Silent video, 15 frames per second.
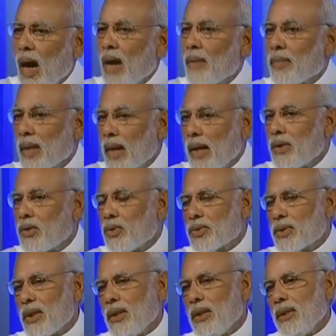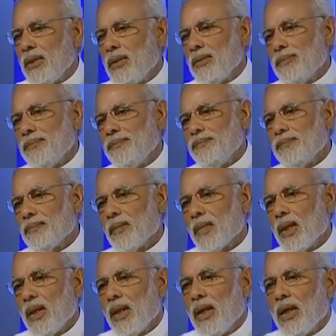I'm glad to see
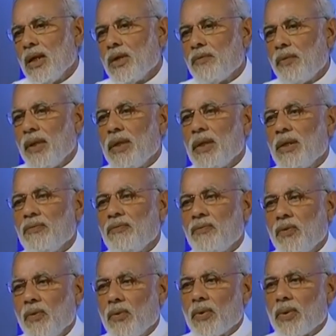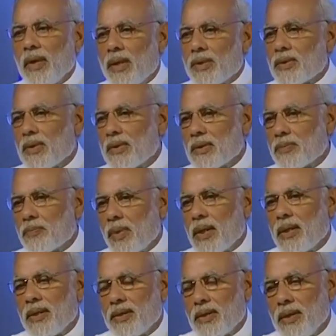24 nations
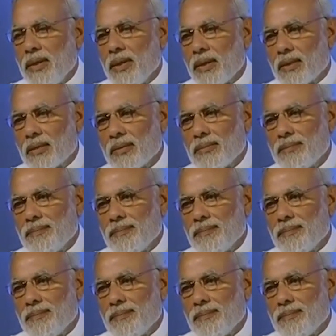present here